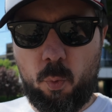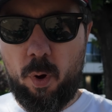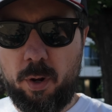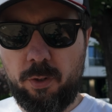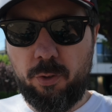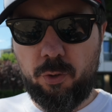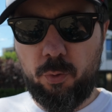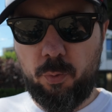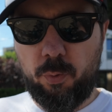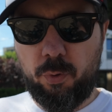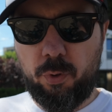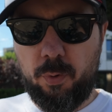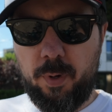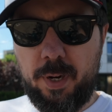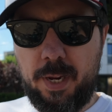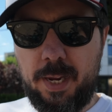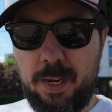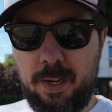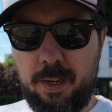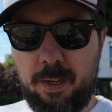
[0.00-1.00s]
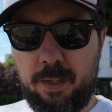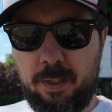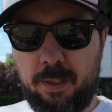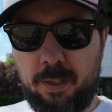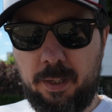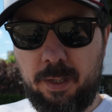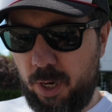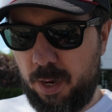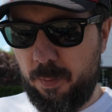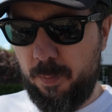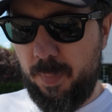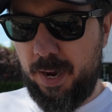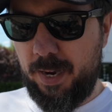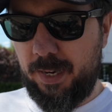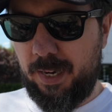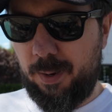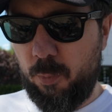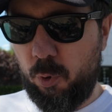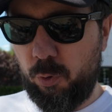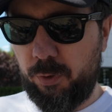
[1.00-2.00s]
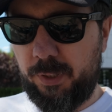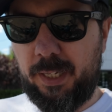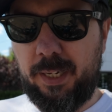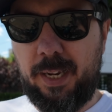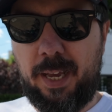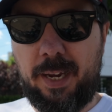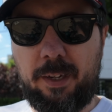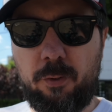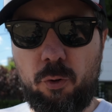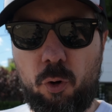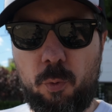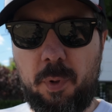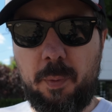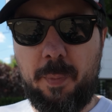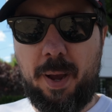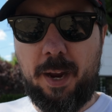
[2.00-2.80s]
one, two, three. D J I Mic, I'm holding it like a normal